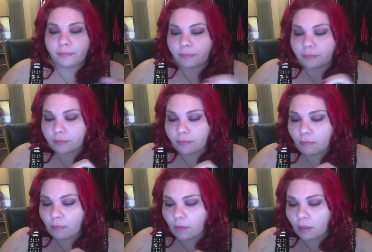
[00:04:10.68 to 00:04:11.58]

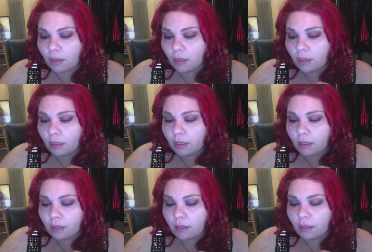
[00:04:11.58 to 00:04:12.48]
(no one is talking)